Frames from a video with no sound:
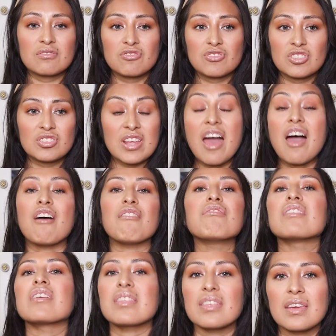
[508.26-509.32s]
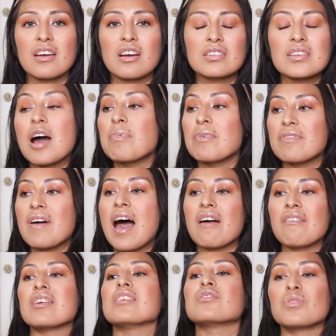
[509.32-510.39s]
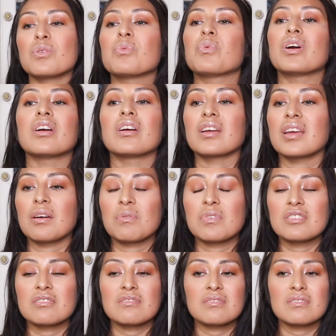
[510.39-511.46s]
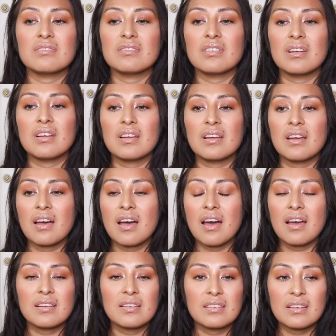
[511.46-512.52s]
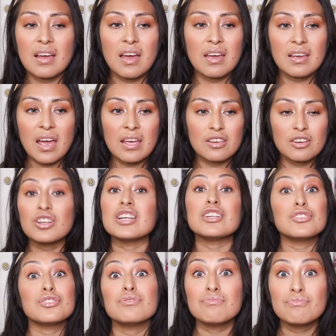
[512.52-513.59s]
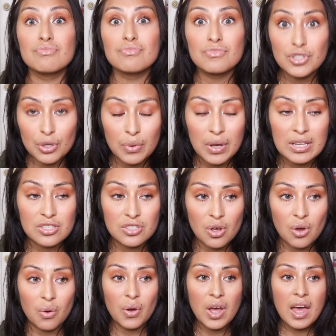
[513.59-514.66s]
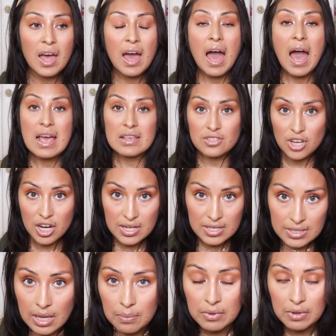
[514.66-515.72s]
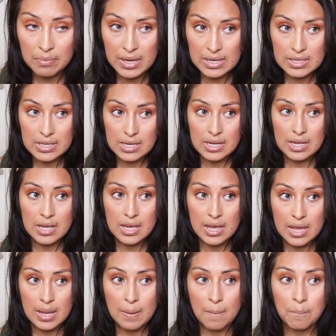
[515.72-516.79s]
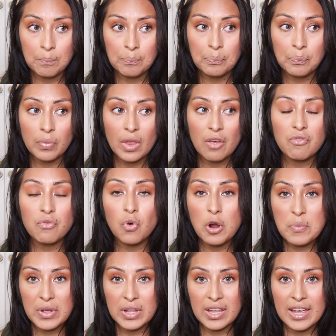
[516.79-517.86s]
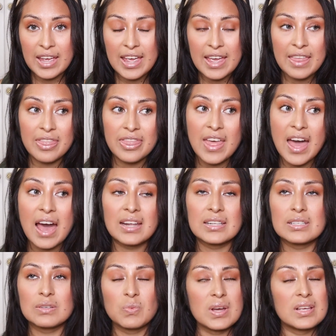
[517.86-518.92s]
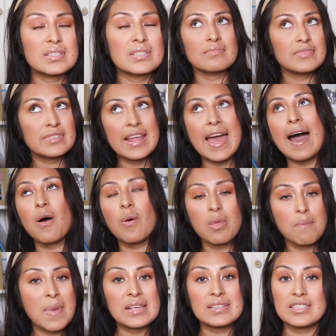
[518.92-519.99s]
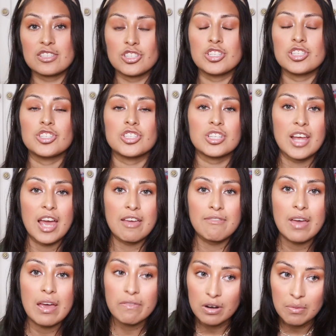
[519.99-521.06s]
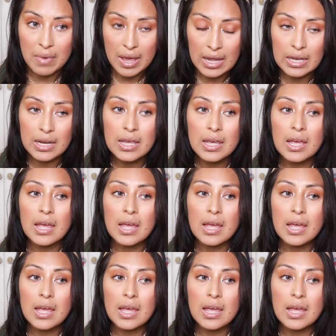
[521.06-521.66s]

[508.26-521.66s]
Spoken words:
just everything on top of having to work. It was I couldn't do it. So I started supplementing him formula, and that was now the best decision I've ever made,